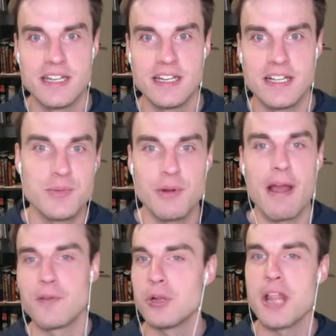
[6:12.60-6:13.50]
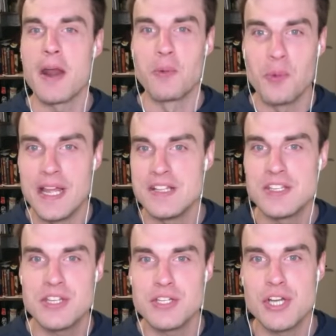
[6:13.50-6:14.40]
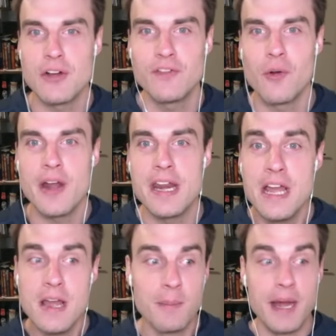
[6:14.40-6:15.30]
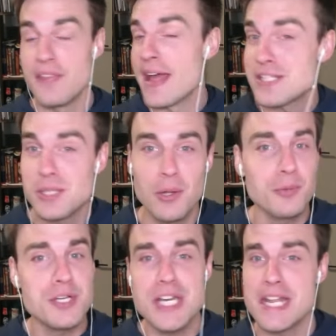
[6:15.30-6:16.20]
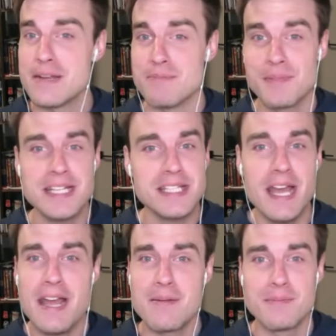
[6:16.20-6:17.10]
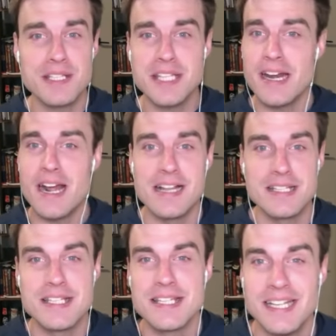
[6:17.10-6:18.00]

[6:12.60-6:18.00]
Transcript: because we don't have a whole lot of wins to show for it. But that's the old regime. That's them. This ain't us.